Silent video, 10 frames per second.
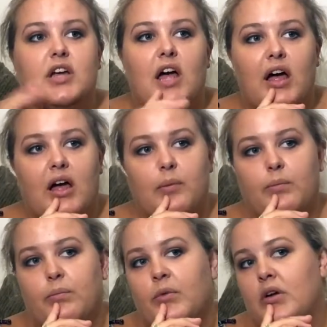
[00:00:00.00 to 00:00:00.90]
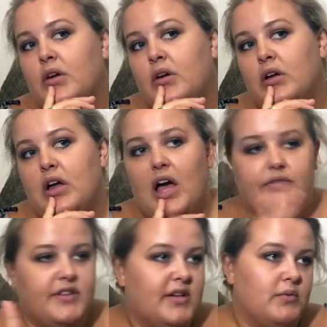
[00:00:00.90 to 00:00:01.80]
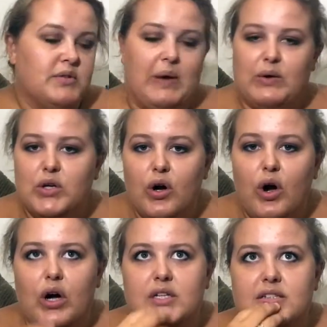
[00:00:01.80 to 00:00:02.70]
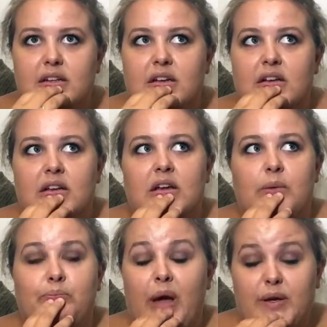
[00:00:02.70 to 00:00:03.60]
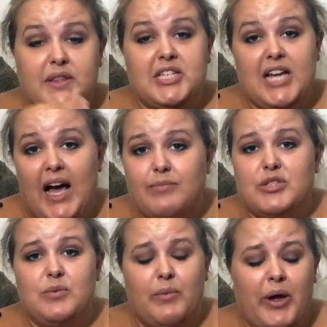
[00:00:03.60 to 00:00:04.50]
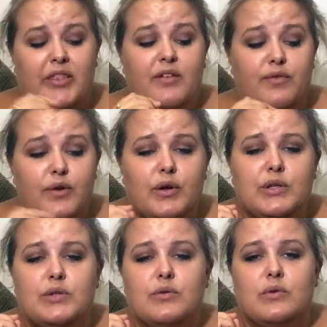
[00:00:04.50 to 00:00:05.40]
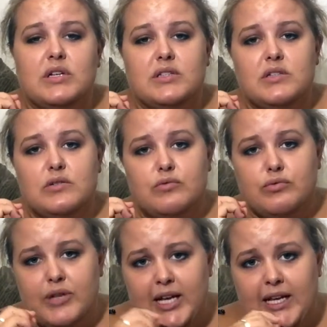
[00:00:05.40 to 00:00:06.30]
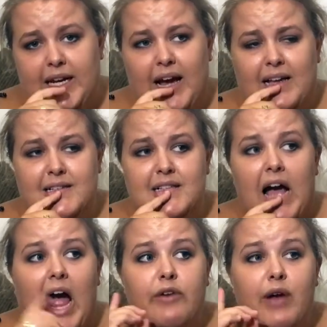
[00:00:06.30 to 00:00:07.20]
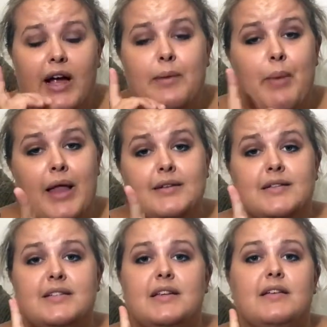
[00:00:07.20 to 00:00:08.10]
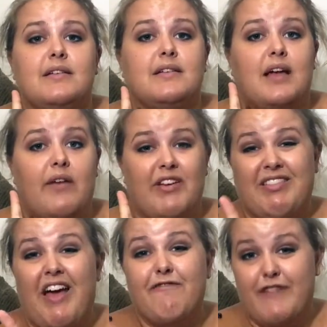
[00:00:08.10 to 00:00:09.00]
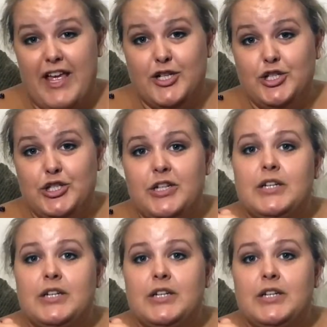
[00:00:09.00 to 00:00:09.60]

Everything was well cooked. Both times we went, the food was really nice. I recommend having their fish.